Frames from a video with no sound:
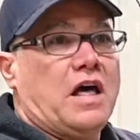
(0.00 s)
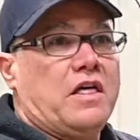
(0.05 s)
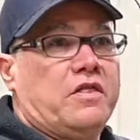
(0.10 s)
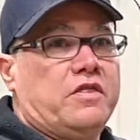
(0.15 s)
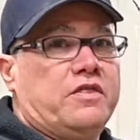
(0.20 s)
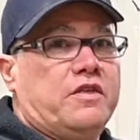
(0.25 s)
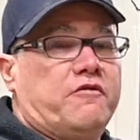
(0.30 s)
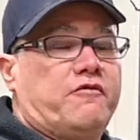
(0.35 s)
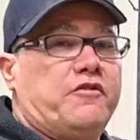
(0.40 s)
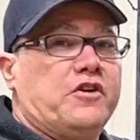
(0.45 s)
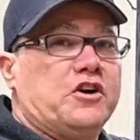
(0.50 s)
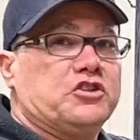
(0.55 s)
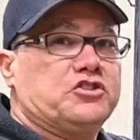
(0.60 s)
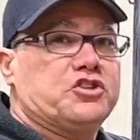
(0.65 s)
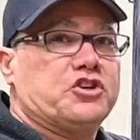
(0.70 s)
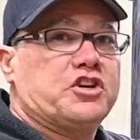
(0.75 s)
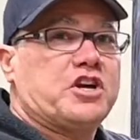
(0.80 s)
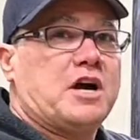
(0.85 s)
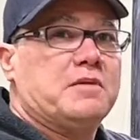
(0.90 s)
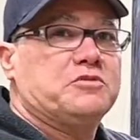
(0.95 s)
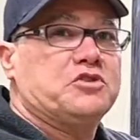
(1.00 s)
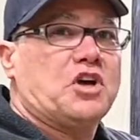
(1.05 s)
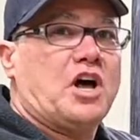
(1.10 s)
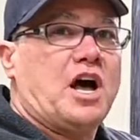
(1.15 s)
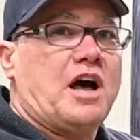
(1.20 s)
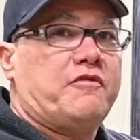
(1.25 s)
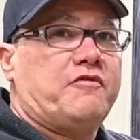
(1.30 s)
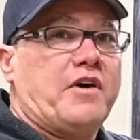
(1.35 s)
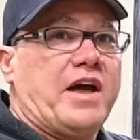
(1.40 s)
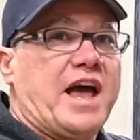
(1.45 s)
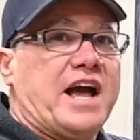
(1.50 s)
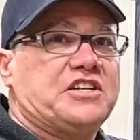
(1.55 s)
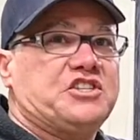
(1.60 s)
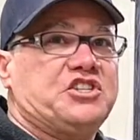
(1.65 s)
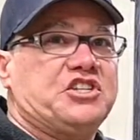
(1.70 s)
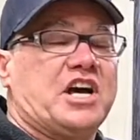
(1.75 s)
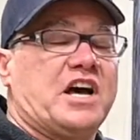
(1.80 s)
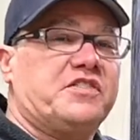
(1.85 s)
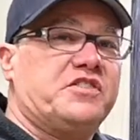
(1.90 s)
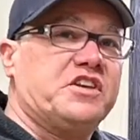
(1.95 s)
The filter comes off. I
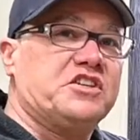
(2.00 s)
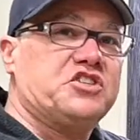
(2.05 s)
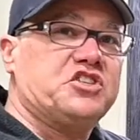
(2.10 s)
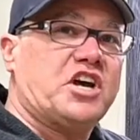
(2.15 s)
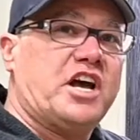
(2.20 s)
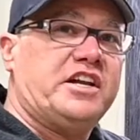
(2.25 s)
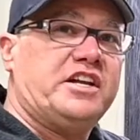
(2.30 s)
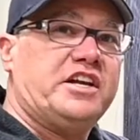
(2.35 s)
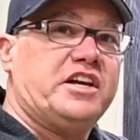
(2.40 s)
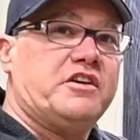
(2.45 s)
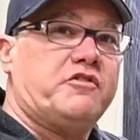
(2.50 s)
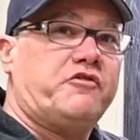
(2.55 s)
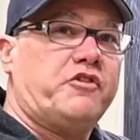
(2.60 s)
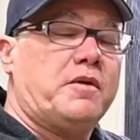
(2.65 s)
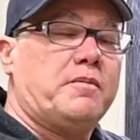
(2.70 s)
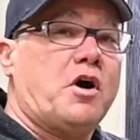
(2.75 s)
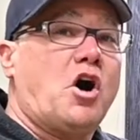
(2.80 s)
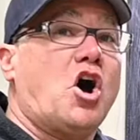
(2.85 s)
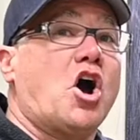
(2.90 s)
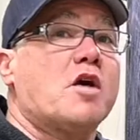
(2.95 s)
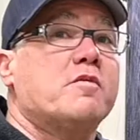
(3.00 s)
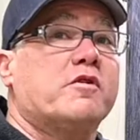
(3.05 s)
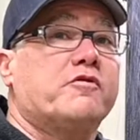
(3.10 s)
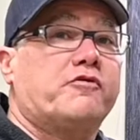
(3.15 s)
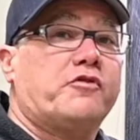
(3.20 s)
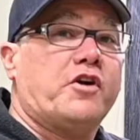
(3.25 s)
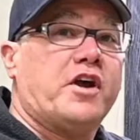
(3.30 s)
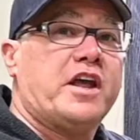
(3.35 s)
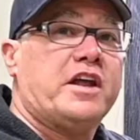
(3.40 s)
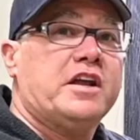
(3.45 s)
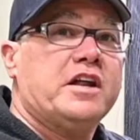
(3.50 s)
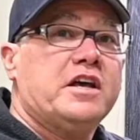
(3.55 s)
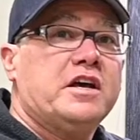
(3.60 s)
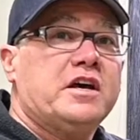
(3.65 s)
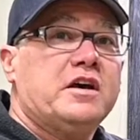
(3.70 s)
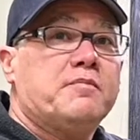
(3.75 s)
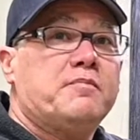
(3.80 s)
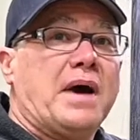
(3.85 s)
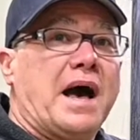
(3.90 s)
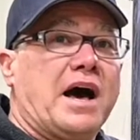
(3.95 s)
actually got this idea from a Harbor Freight
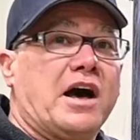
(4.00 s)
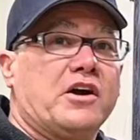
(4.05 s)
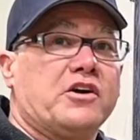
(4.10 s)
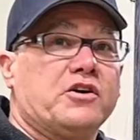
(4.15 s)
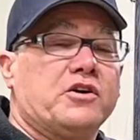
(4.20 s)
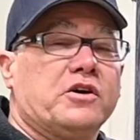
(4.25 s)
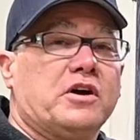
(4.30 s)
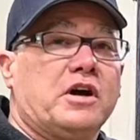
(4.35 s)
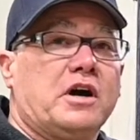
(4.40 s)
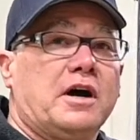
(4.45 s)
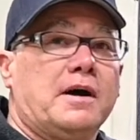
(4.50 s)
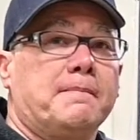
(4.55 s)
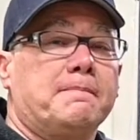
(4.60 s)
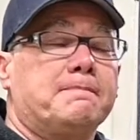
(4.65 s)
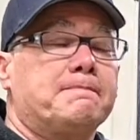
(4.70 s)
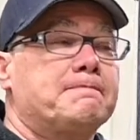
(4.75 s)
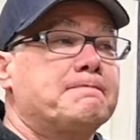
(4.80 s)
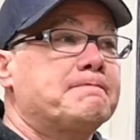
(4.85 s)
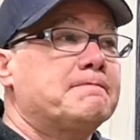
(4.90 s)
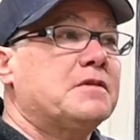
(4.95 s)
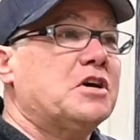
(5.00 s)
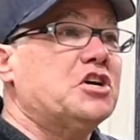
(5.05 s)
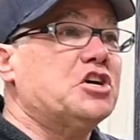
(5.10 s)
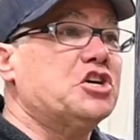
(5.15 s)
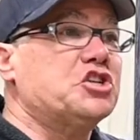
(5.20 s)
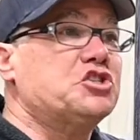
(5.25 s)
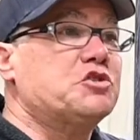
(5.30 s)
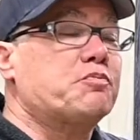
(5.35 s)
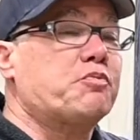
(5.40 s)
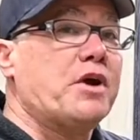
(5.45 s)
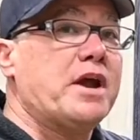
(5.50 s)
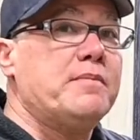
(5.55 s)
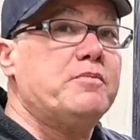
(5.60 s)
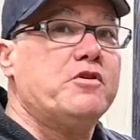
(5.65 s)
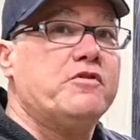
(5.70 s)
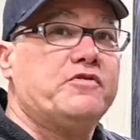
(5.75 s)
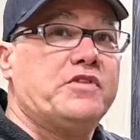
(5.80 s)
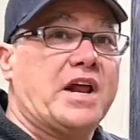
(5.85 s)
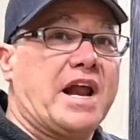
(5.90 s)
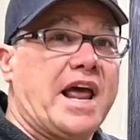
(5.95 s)
powder spray
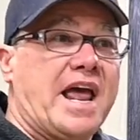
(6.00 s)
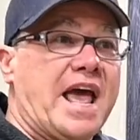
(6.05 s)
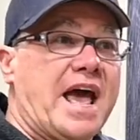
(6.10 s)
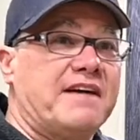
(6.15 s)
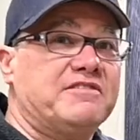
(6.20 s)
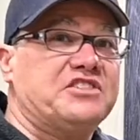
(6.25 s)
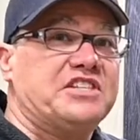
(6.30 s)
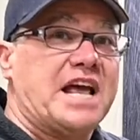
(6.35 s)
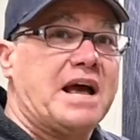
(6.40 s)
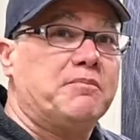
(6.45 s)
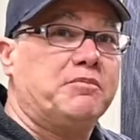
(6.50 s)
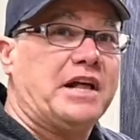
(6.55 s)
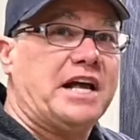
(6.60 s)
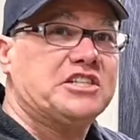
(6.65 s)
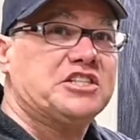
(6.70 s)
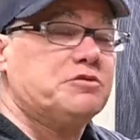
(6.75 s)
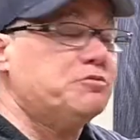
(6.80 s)
booth that I have, sandblasting